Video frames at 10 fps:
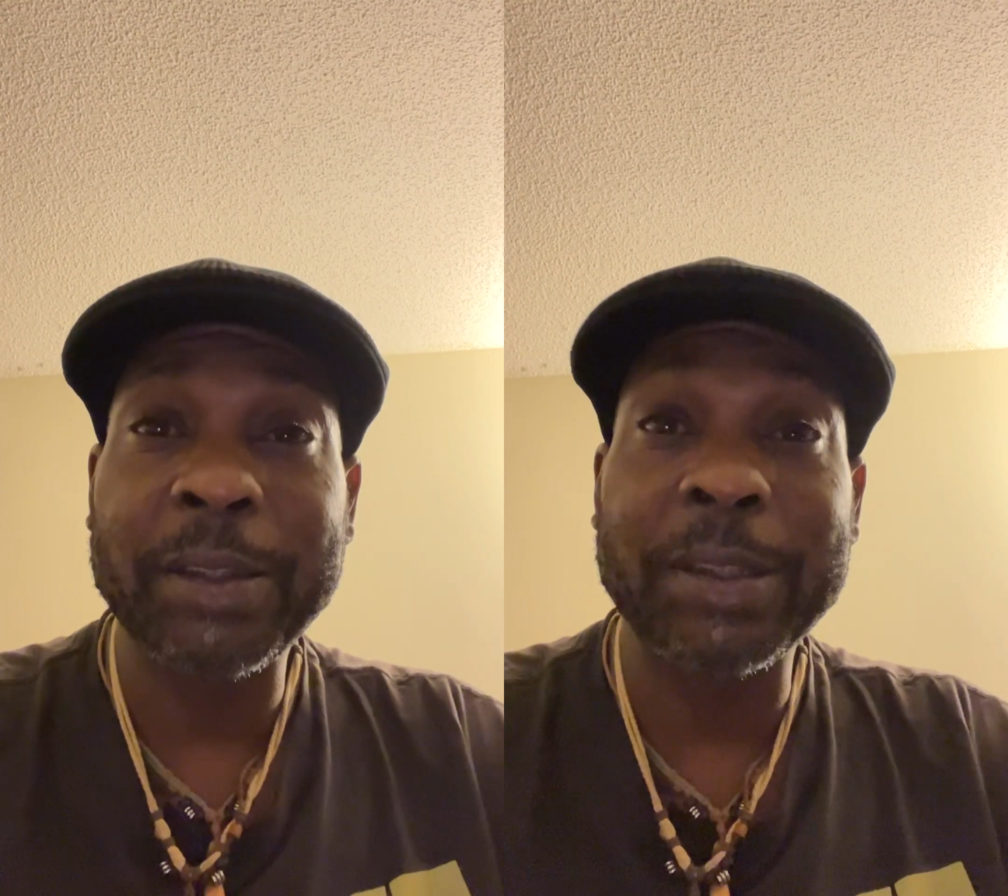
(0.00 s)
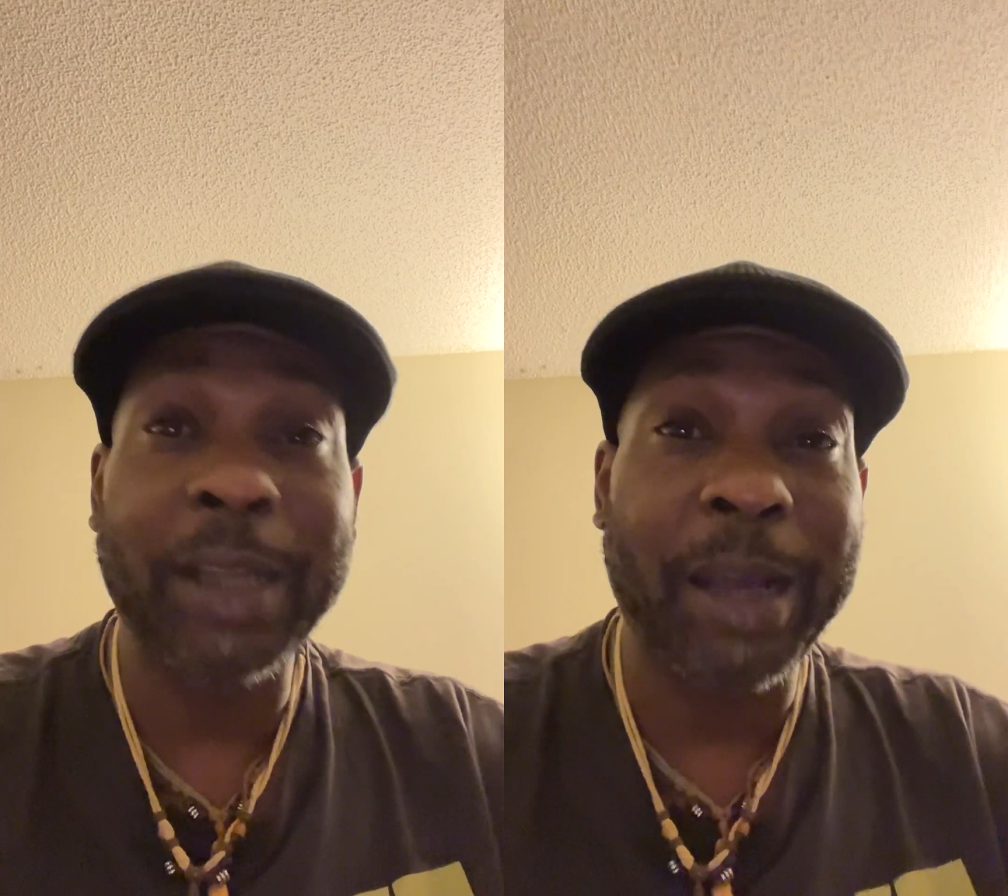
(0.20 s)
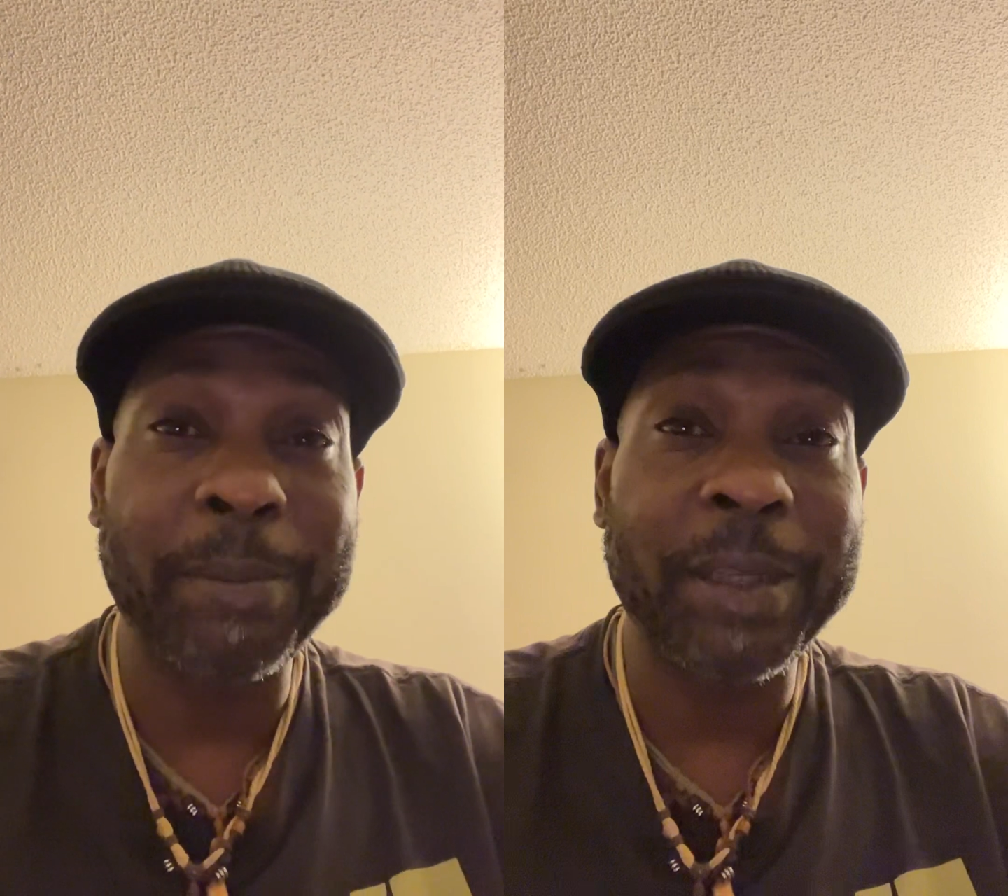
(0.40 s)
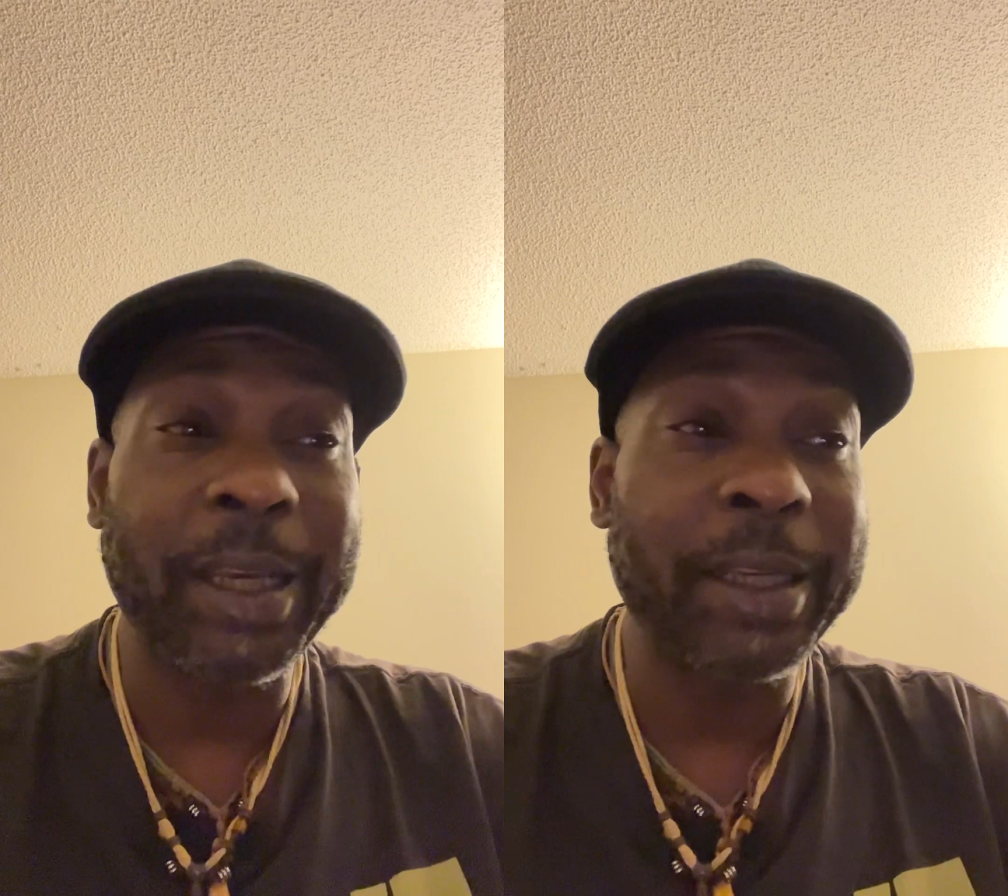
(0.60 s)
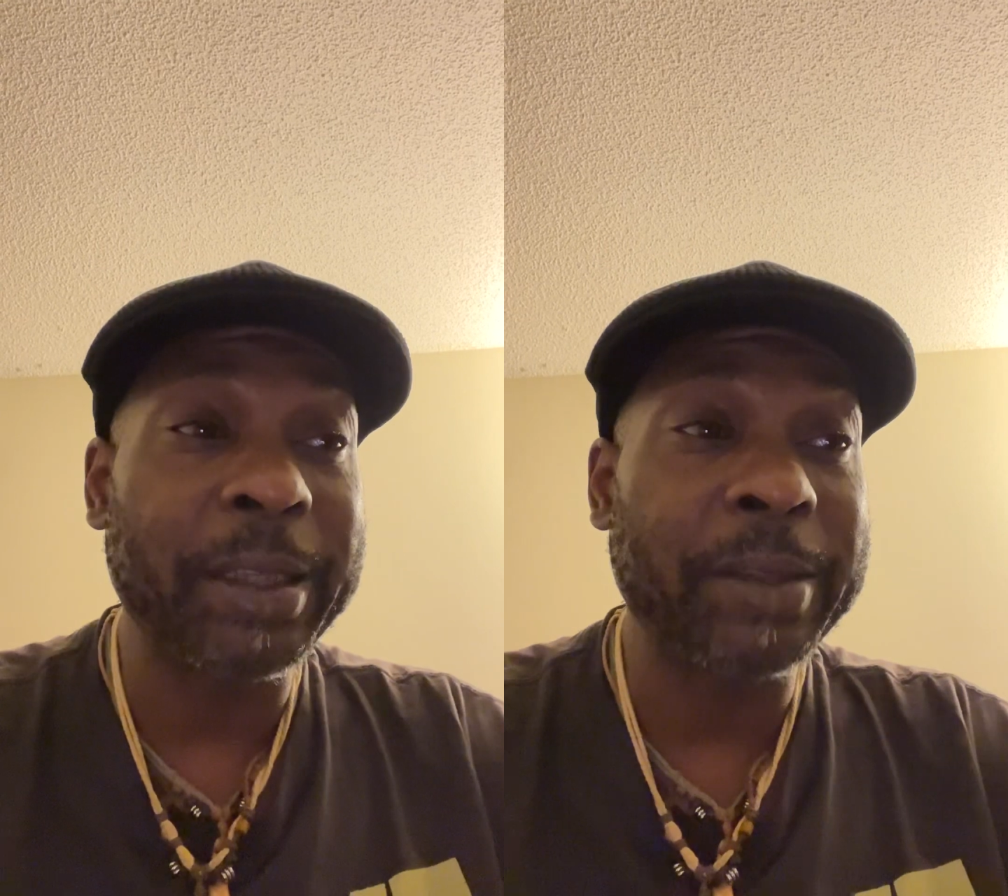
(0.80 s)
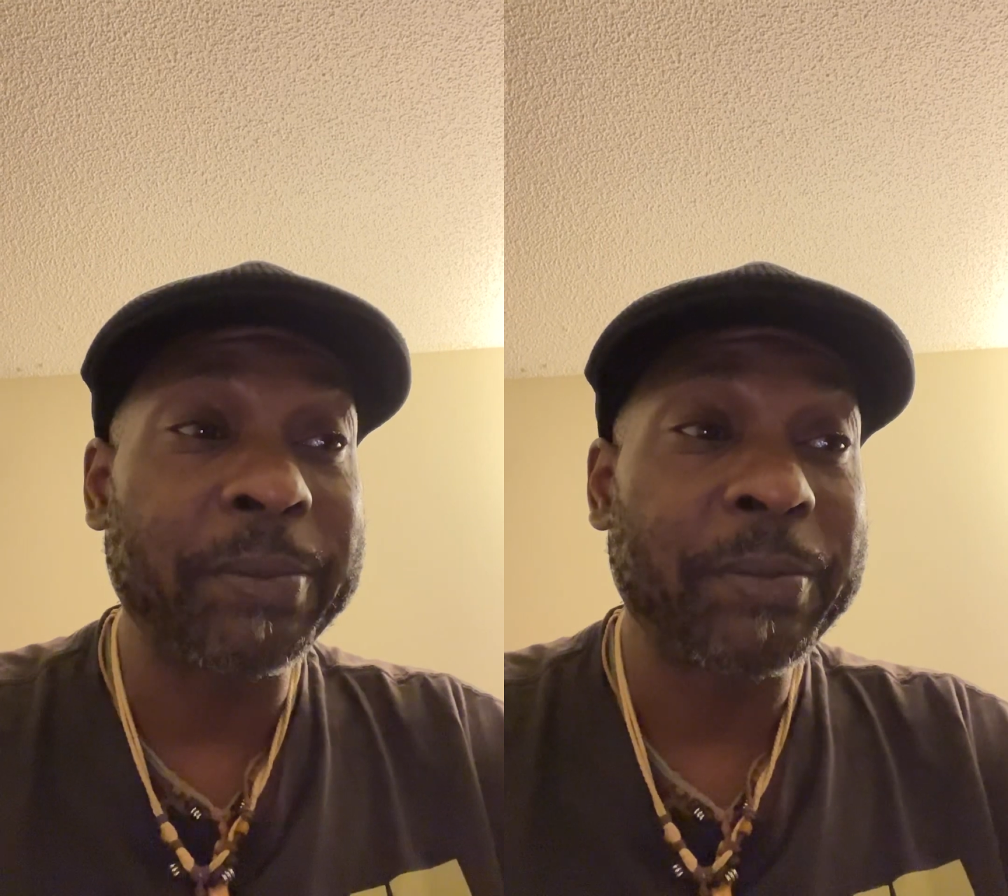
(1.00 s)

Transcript: dominated